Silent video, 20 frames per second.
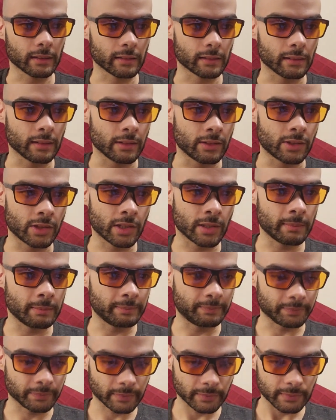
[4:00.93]
the
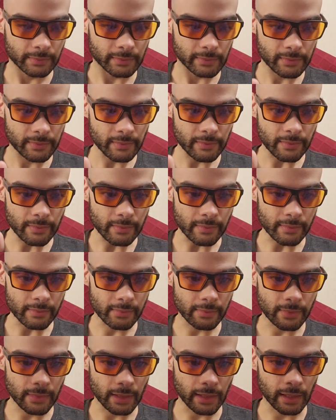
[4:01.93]
gym
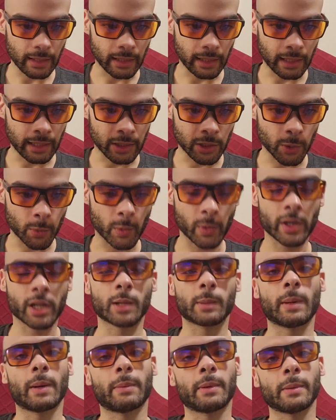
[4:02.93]
and you're worried
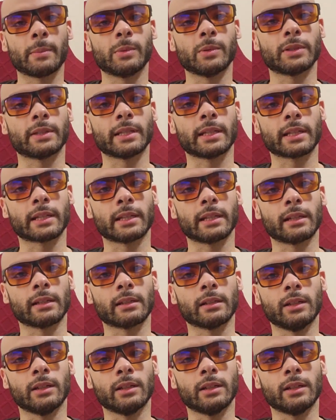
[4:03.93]
about people thinking,